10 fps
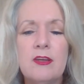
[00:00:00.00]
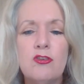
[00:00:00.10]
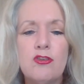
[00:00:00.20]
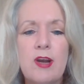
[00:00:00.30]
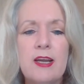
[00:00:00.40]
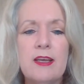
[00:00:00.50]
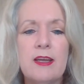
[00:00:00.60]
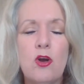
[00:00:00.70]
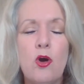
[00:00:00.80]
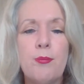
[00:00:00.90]

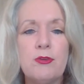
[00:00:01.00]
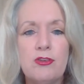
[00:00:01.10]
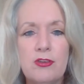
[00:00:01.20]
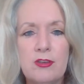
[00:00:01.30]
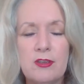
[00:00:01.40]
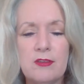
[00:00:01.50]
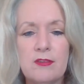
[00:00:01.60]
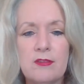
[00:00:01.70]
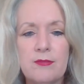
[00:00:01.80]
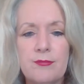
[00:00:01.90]
Training
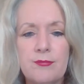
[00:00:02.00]
Opportunities